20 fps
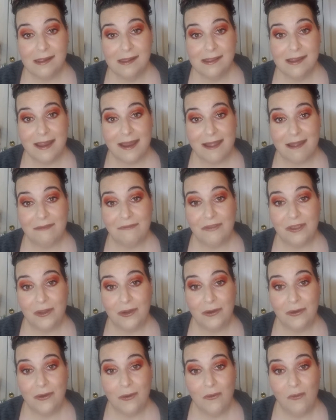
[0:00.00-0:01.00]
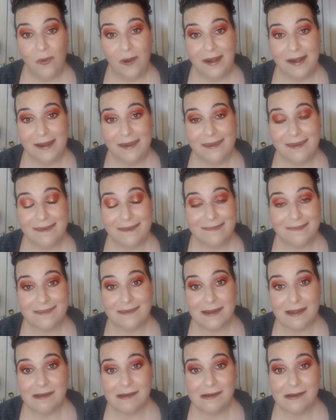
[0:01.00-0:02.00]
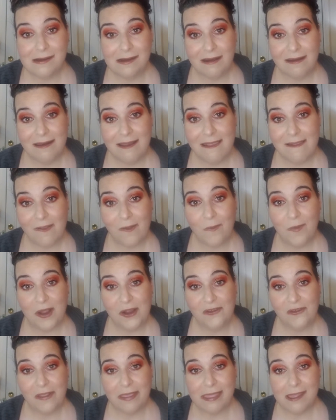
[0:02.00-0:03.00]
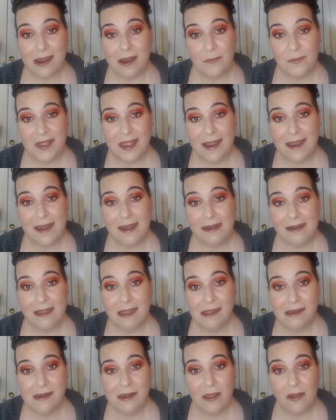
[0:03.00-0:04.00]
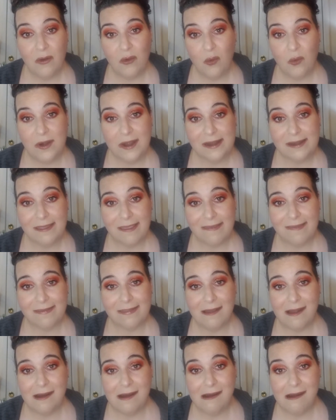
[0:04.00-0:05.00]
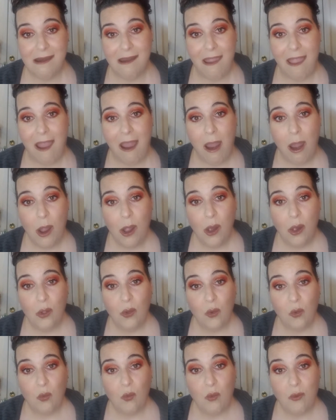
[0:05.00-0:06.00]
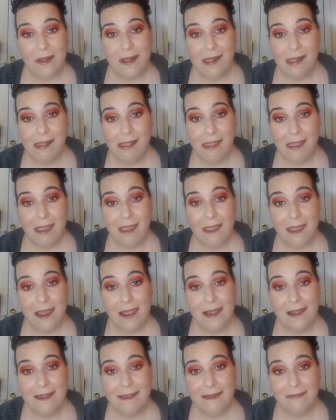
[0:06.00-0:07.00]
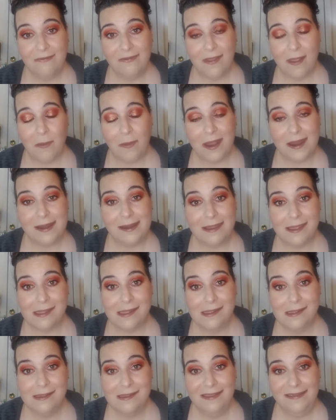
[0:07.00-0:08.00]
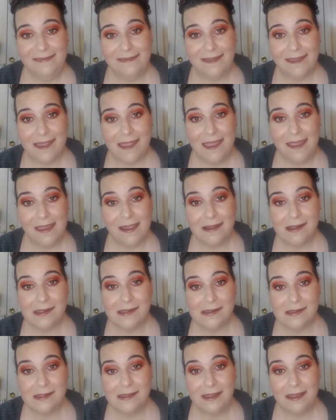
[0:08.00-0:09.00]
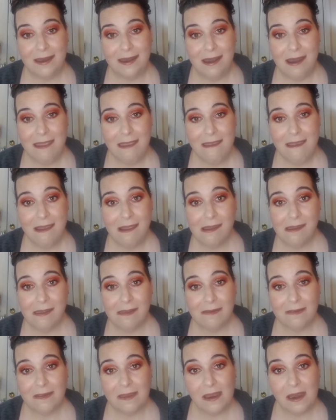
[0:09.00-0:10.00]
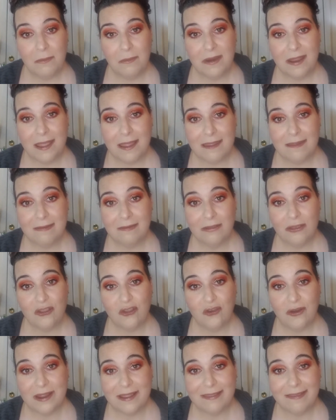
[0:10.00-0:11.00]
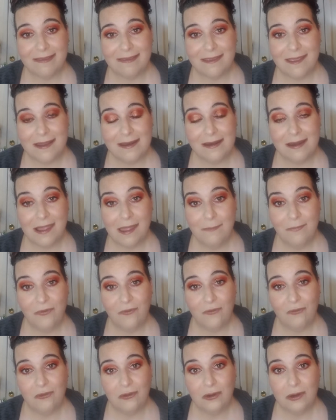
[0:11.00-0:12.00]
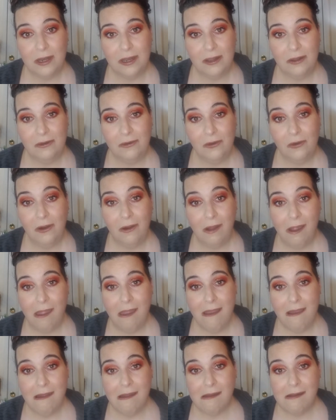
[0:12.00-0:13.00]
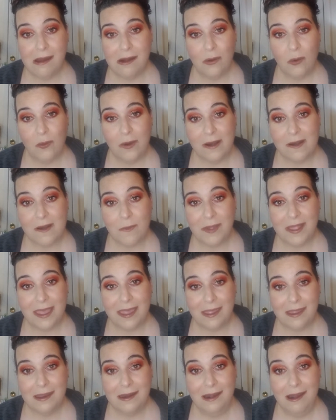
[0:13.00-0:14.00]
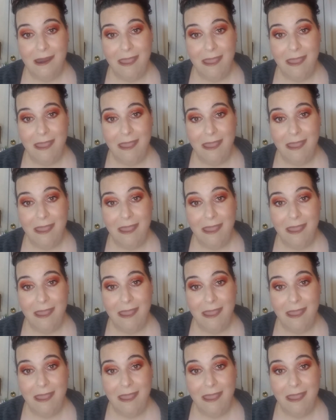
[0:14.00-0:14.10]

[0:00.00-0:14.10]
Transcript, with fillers: have you wanted to start exposure therapy and not known where to start? Well, I have some ideas and some tricks and tips for you on where to begin